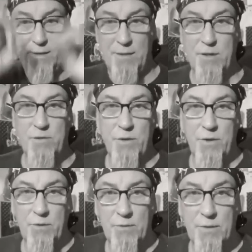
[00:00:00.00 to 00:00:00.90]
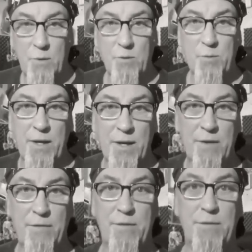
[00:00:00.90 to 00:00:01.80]
That's for you. That was my
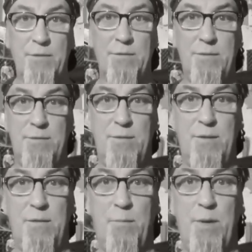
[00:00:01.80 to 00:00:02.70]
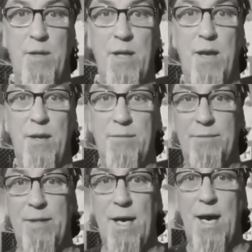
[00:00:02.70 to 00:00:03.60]
gift of being there.
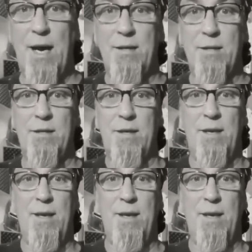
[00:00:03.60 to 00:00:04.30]
And